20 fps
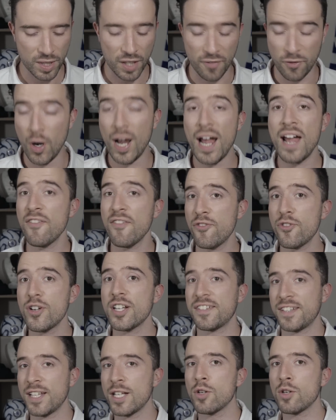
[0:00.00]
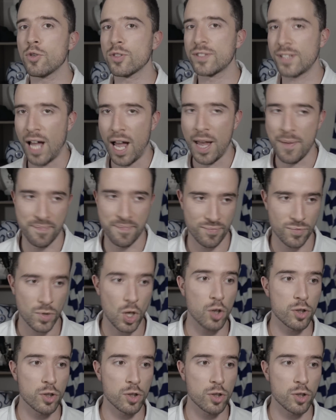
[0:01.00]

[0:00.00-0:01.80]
for every single time